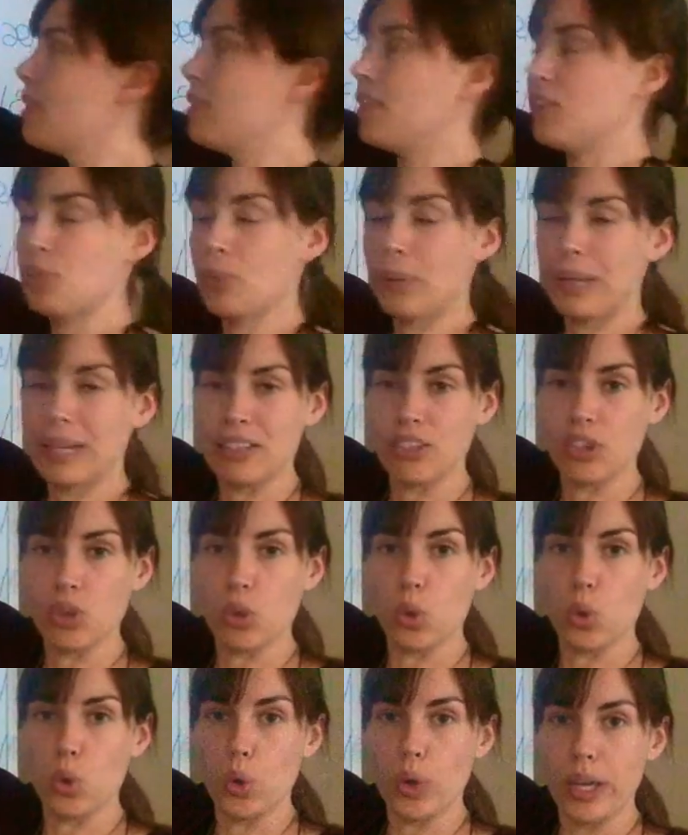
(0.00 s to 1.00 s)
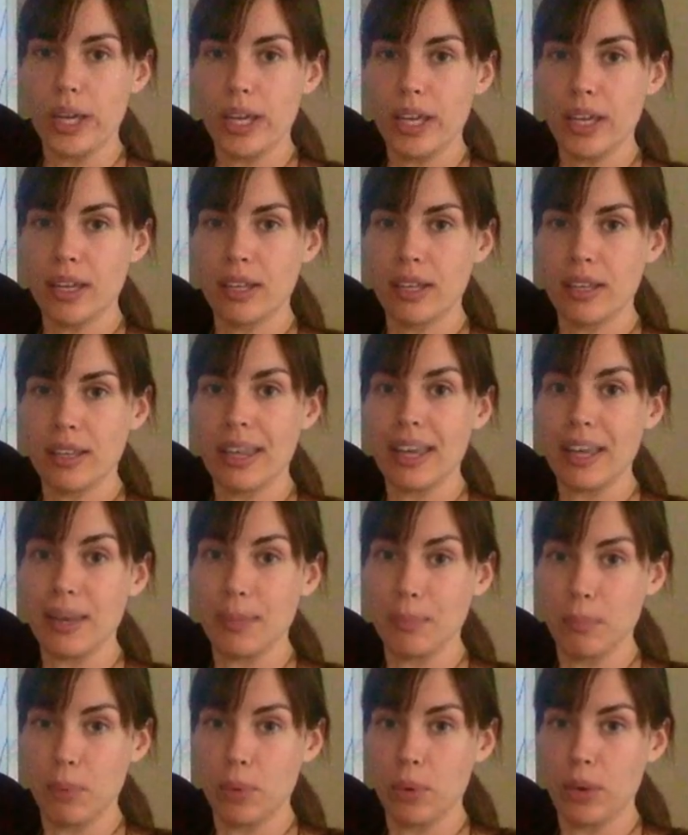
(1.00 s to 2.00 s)
This one is oi, like
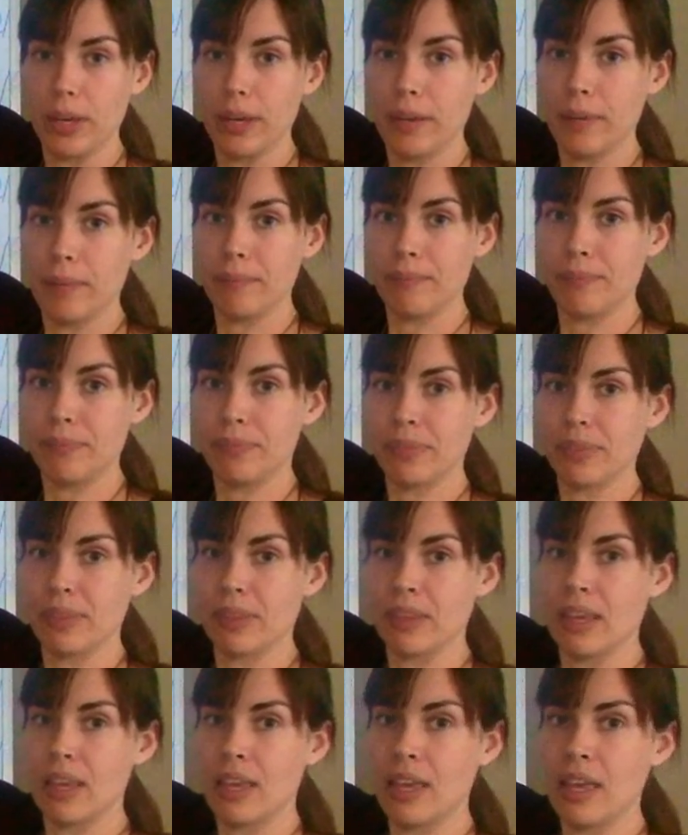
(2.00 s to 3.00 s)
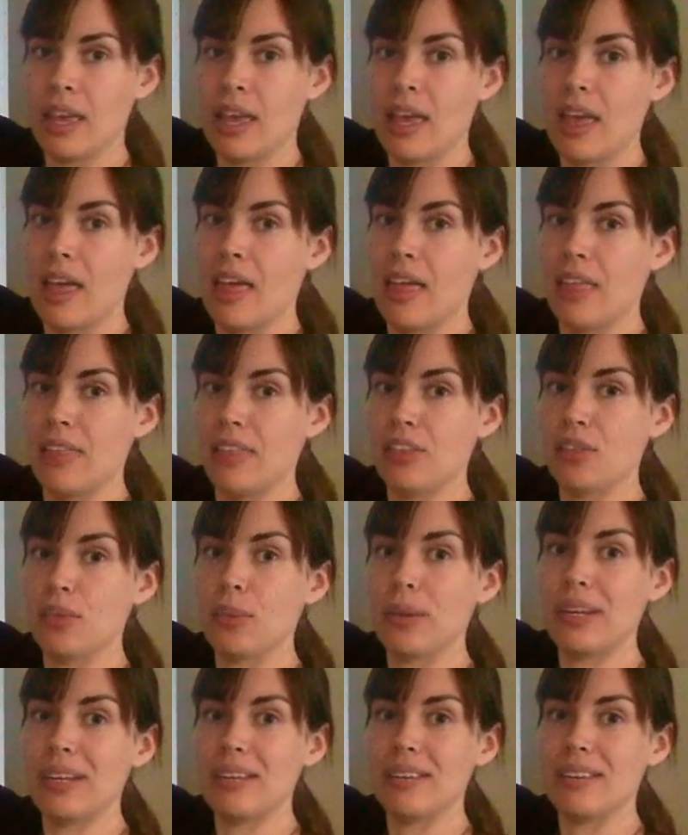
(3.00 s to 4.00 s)
in boy. This
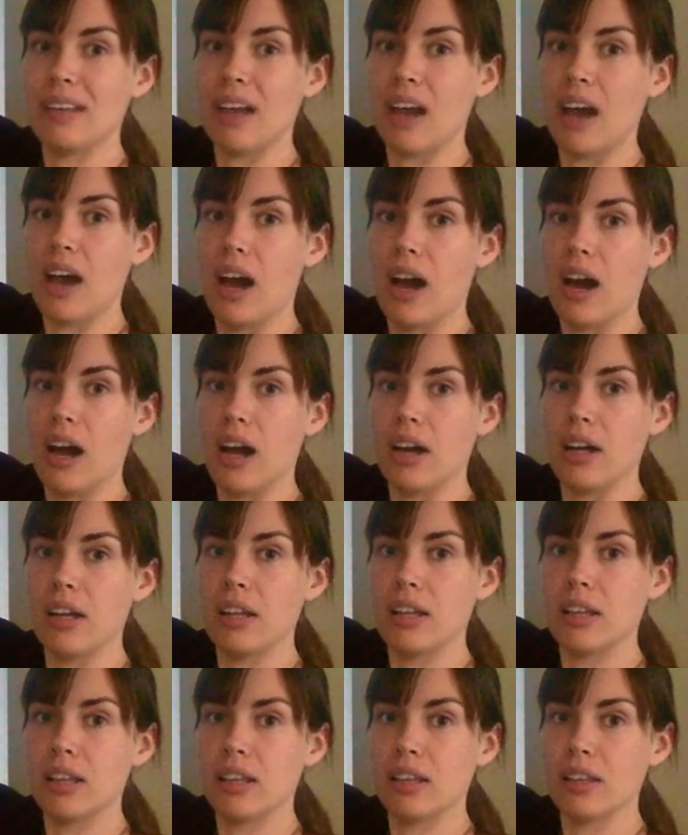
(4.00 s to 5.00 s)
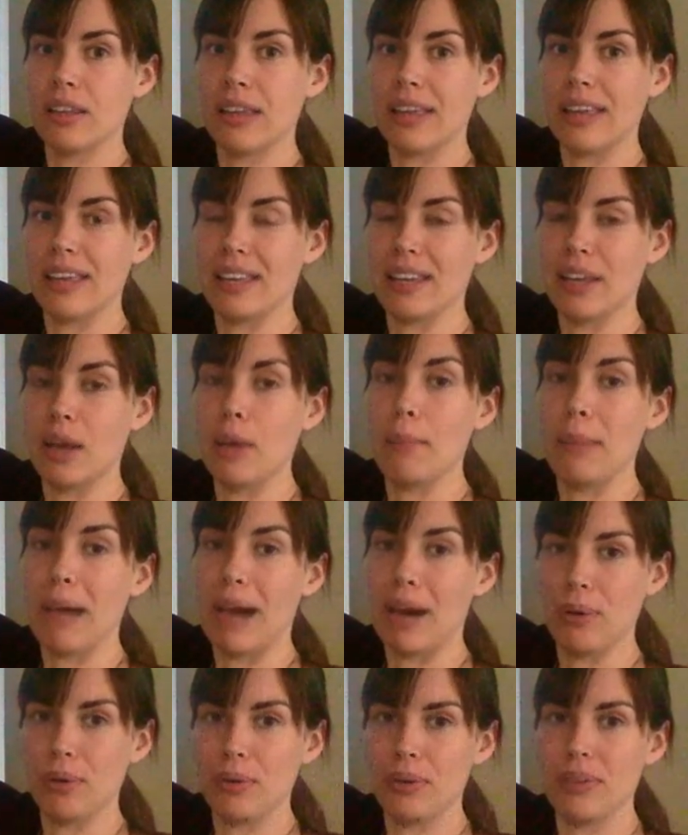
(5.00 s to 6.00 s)
one is like in
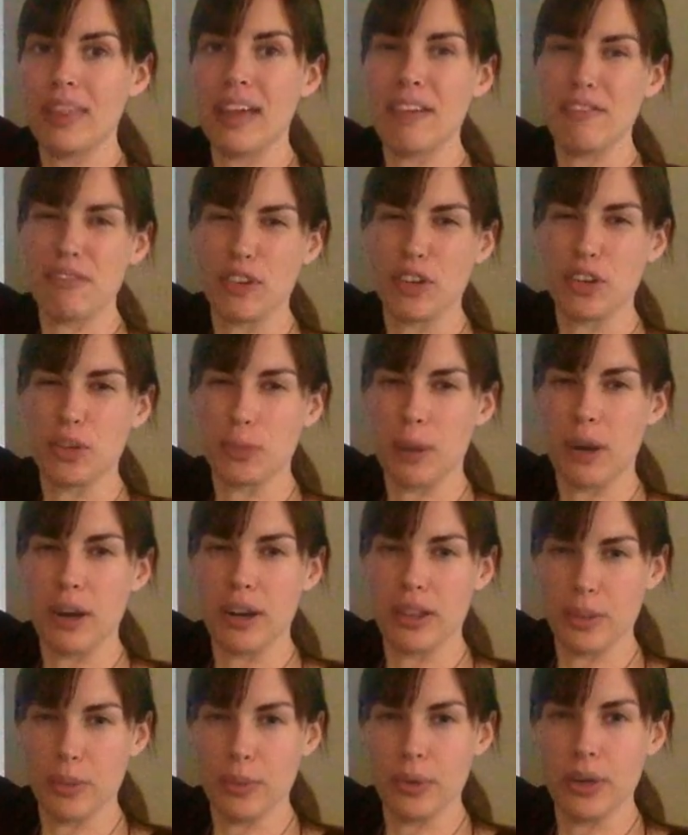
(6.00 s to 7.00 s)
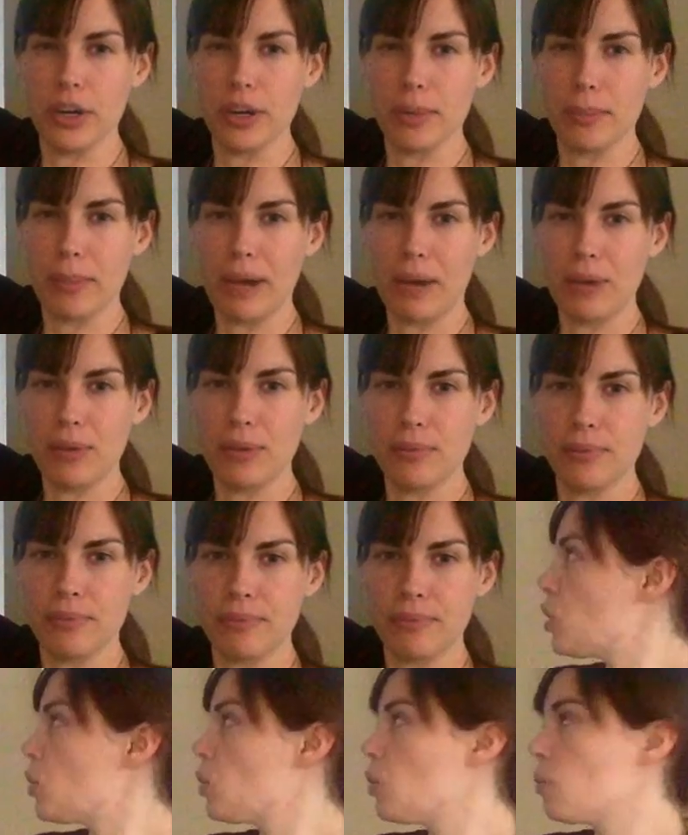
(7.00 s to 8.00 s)
about, that first part of the word about.
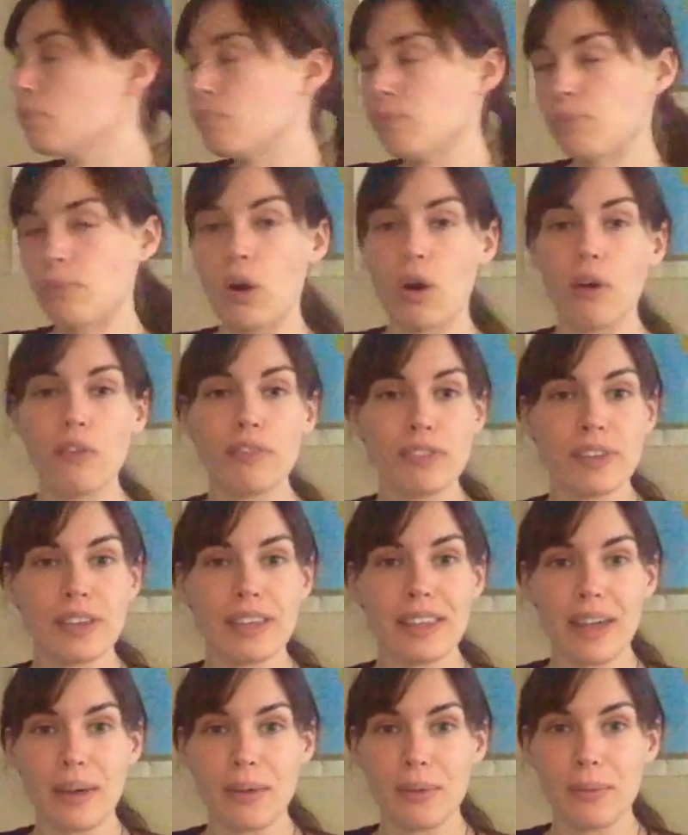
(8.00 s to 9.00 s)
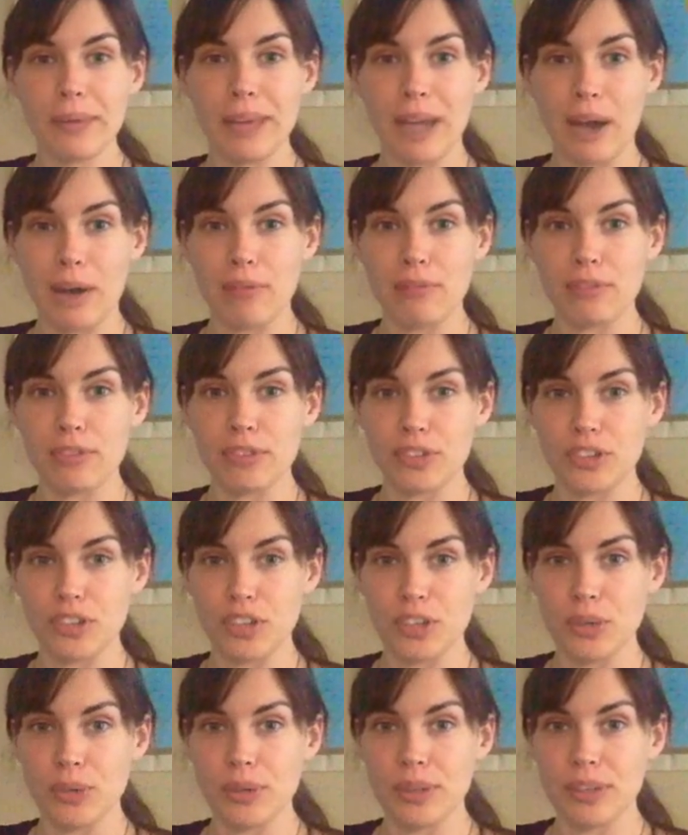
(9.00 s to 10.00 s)
So hopefully that will be helpful to
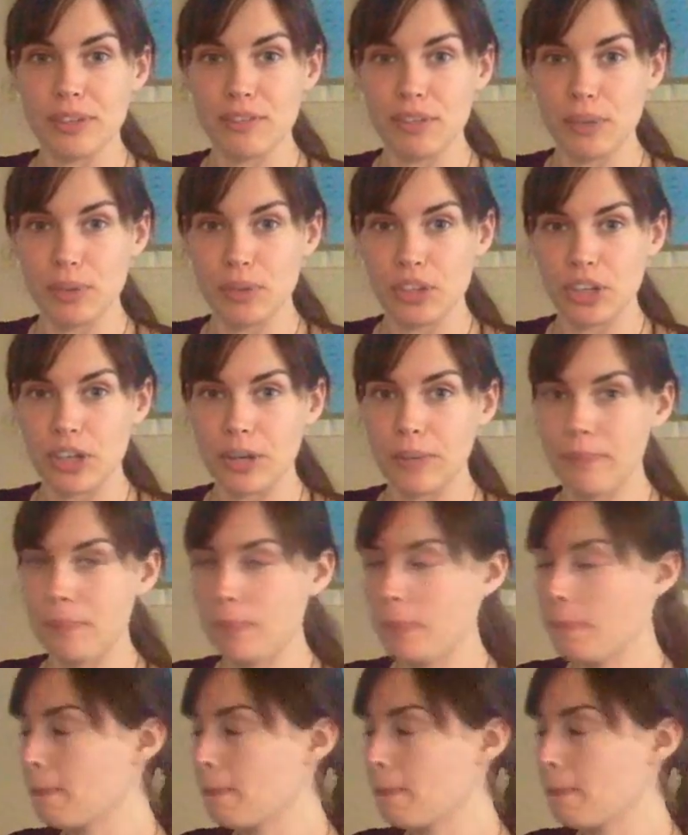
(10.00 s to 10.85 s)
you in the future.